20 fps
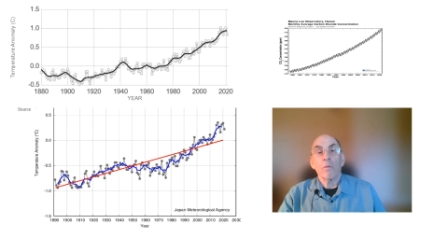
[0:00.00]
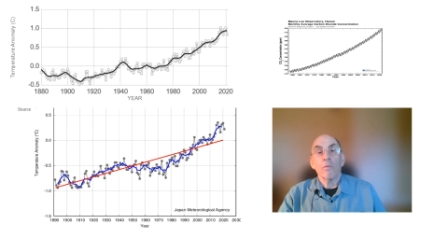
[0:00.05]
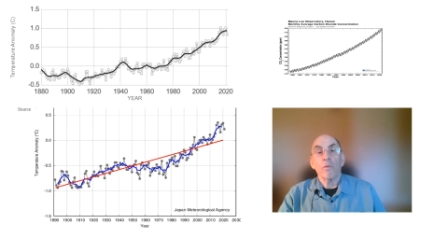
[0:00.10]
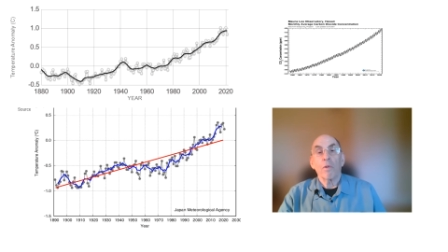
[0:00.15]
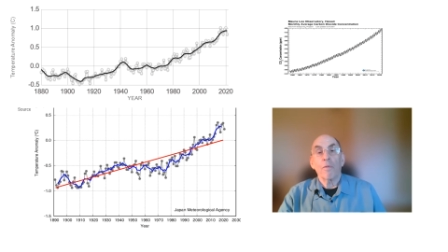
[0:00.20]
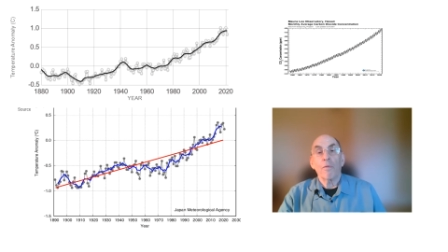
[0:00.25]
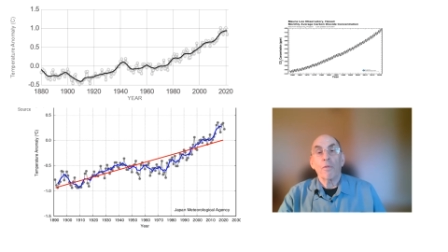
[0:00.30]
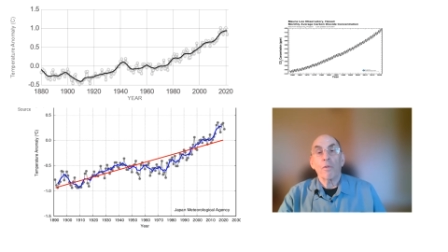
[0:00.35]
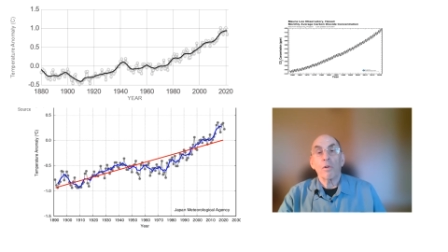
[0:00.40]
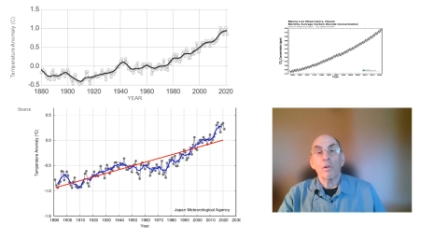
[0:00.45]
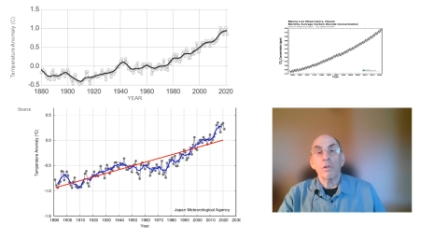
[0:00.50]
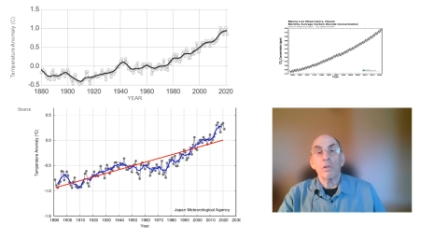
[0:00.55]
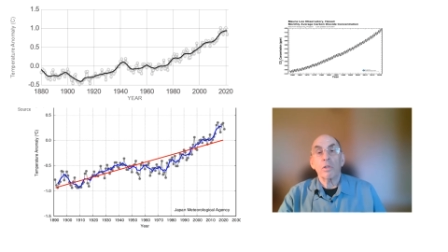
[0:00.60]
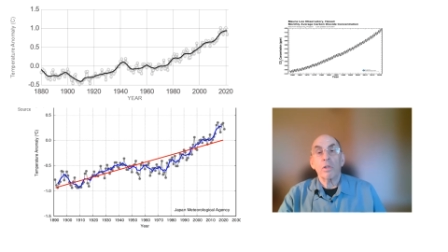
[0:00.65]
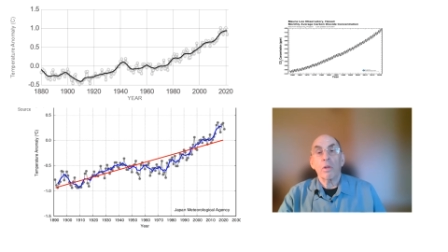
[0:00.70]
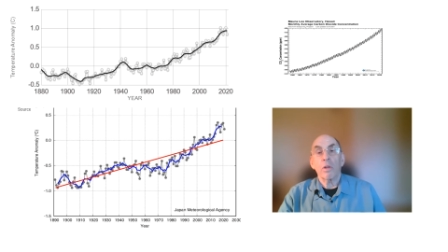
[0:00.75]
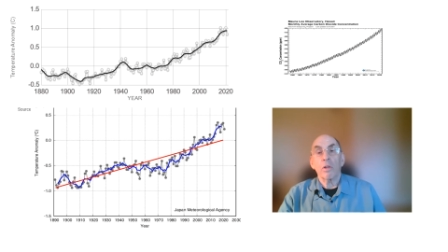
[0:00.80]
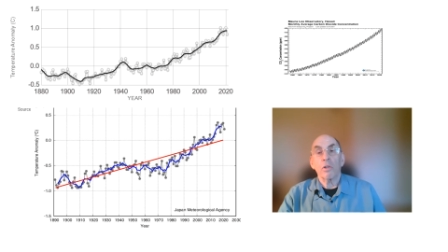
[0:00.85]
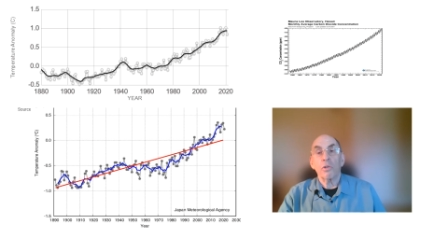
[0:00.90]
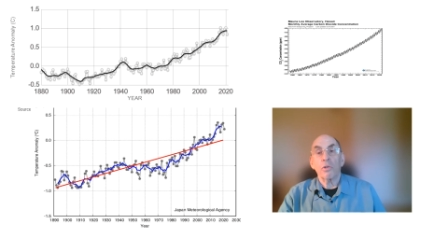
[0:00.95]
refers
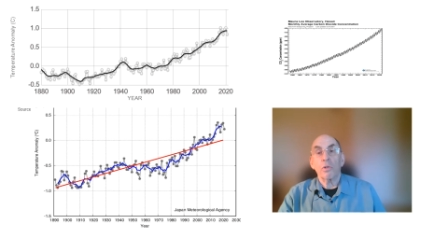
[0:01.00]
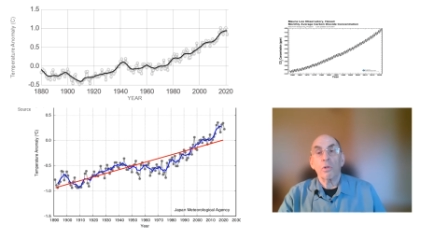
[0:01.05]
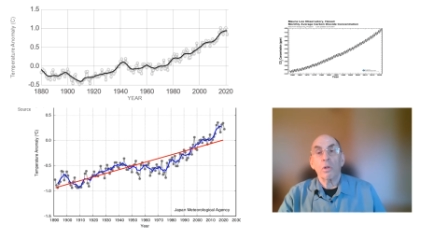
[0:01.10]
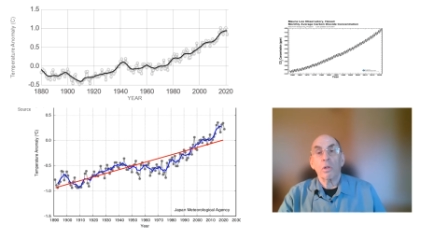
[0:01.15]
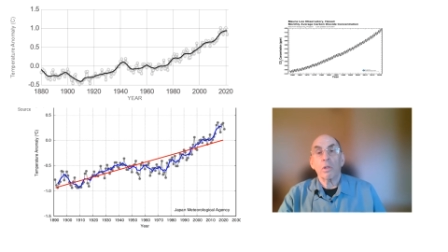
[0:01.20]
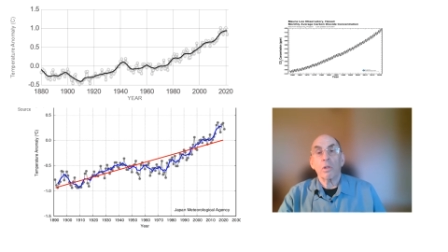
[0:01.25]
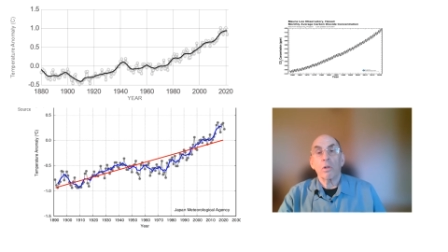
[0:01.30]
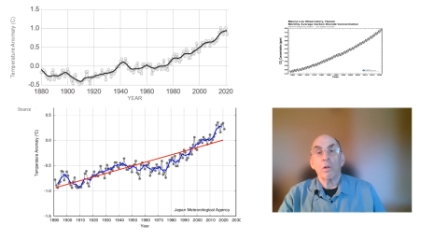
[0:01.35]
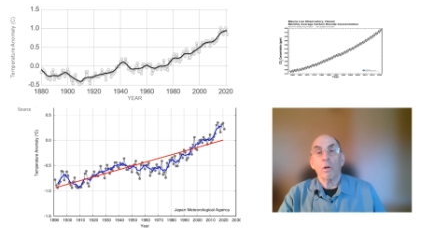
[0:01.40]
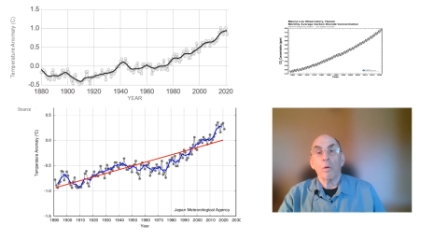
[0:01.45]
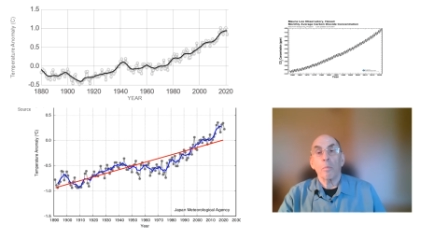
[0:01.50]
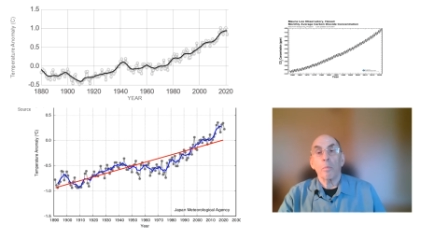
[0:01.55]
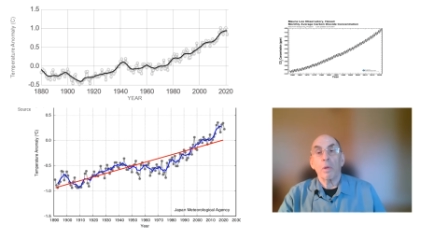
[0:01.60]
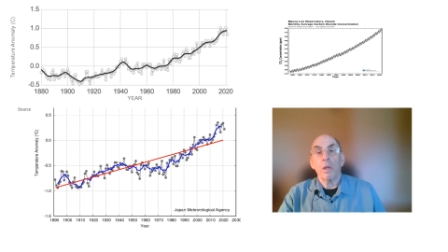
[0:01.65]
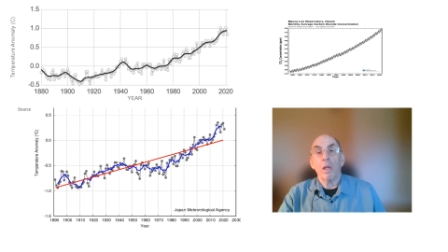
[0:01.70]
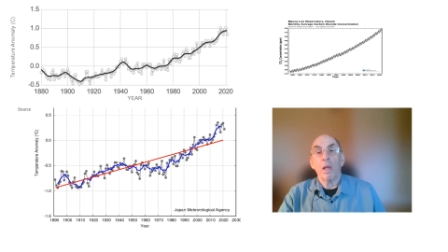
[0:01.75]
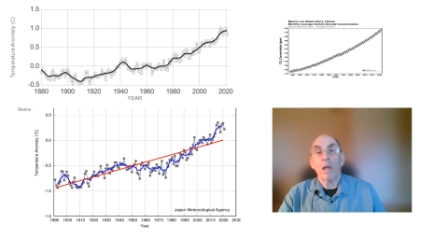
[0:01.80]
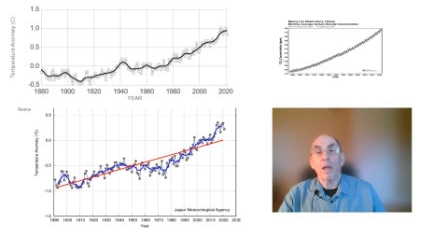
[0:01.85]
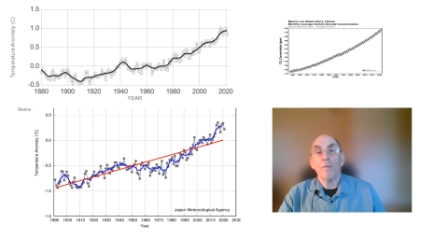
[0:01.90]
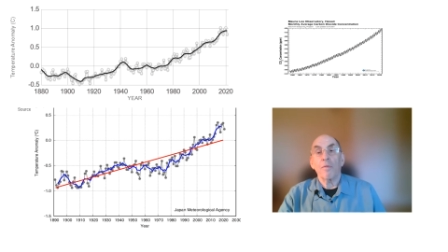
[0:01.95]
to the short-term
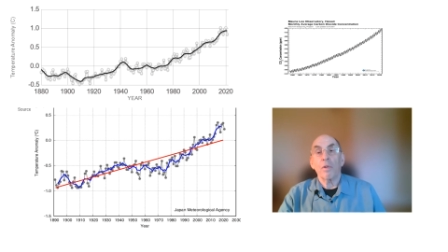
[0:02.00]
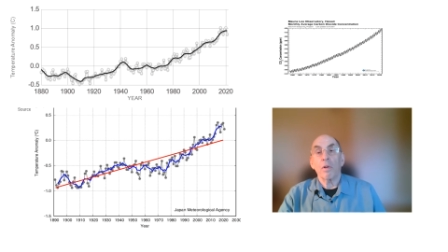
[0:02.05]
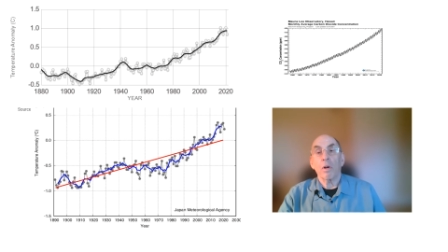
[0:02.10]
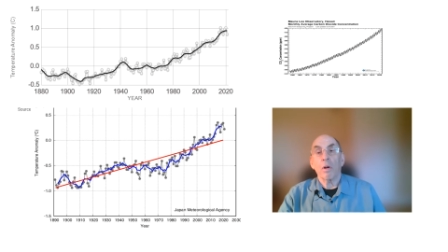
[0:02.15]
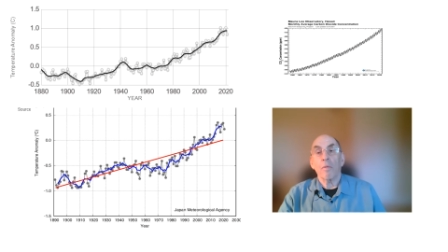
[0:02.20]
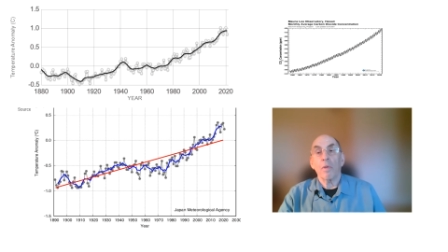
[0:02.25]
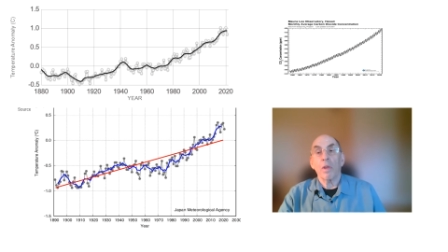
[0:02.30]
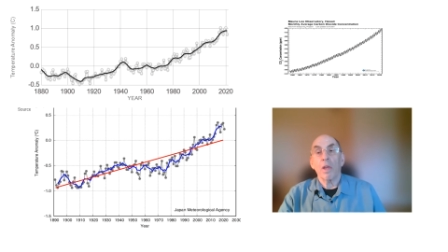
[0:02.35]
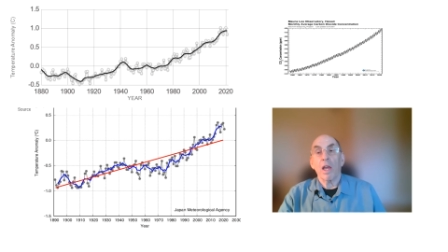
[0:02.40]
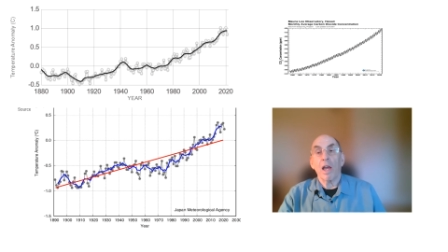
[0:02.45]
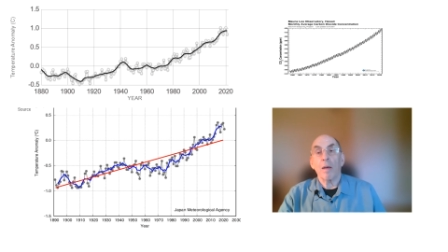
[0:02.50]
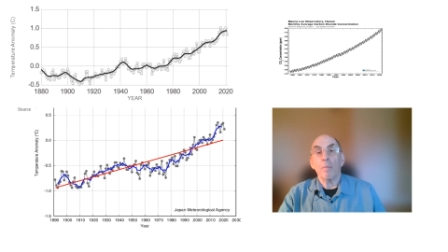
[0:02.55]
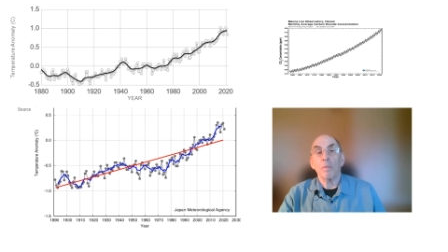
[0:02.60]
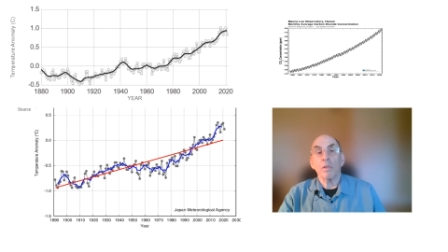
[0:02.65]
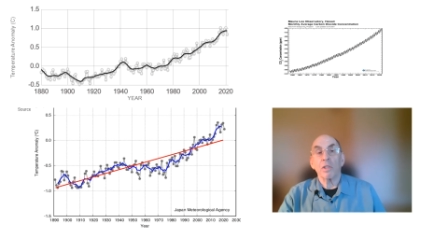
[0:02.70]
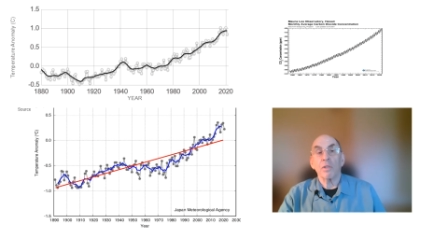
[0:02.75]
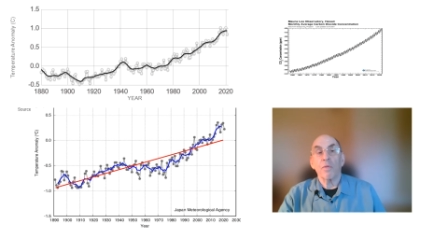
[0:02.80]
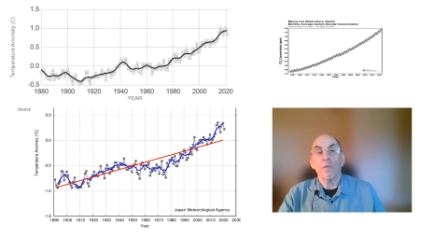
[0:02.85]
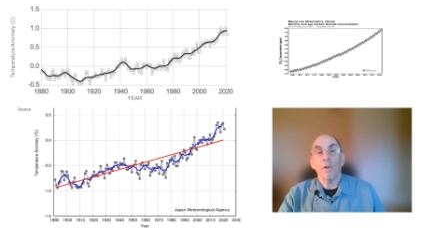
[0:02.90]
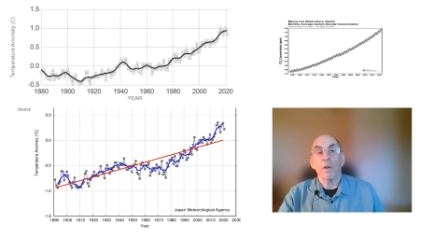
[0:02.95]
behavior of the
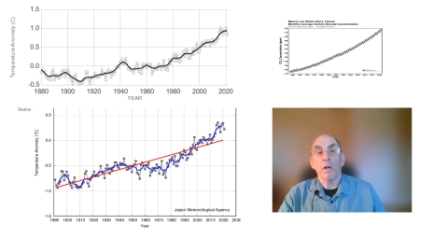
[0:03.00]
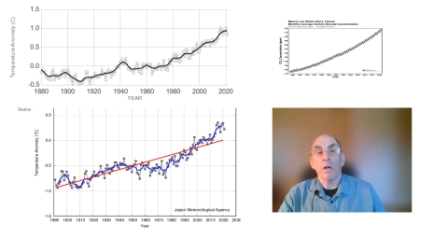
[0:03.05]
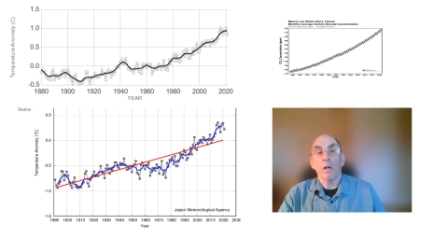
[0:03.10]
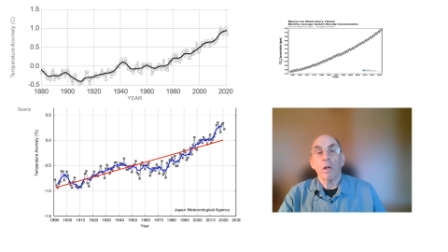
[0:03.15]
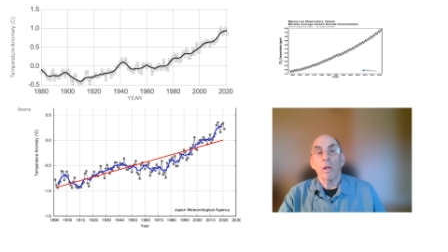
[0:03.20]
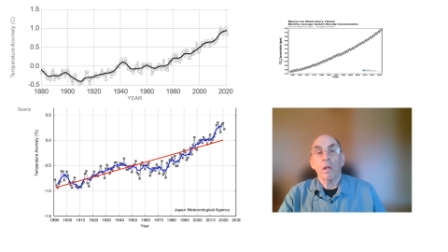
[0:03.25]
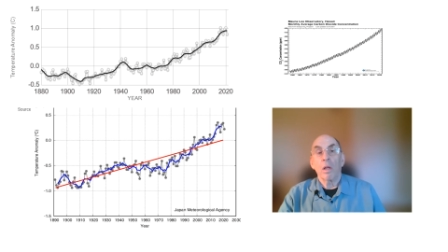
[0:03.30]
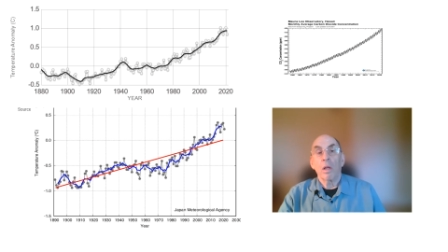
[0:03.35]
atmosphere.